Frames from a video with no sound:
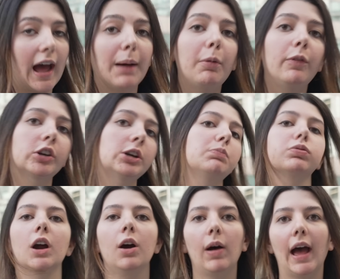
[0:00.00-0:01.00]
Apple Vision
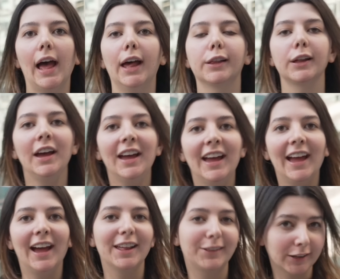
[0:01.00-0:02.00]
Pro has
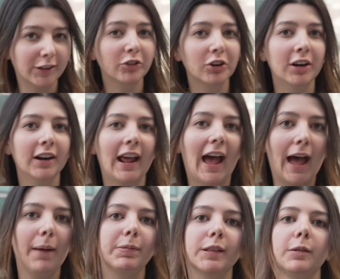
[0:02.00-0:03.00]
600
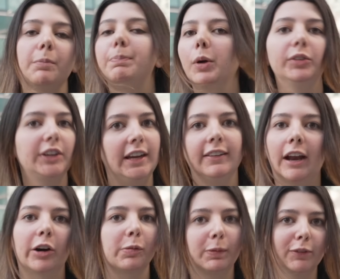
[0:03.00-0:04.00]
apps built in that
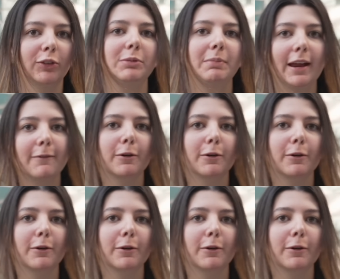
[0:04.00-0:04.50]
are specifically made